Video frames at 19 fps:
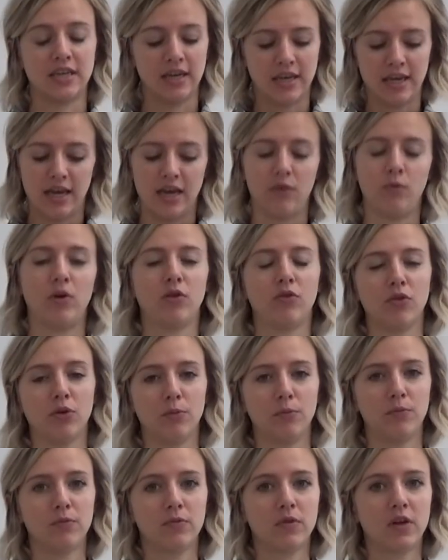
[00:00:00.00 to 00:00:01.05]
again, we
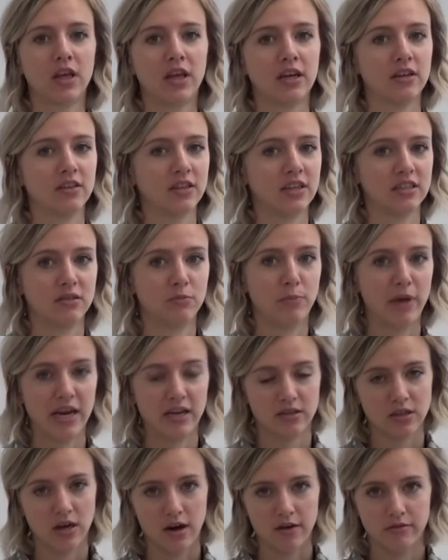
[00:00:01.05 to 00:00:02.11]
killed this
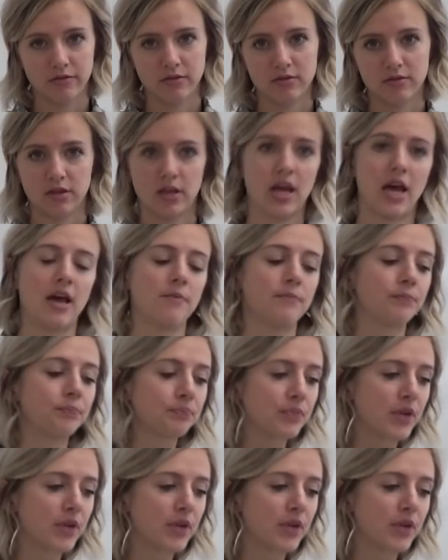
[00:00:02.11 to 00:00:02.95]
base off, okay?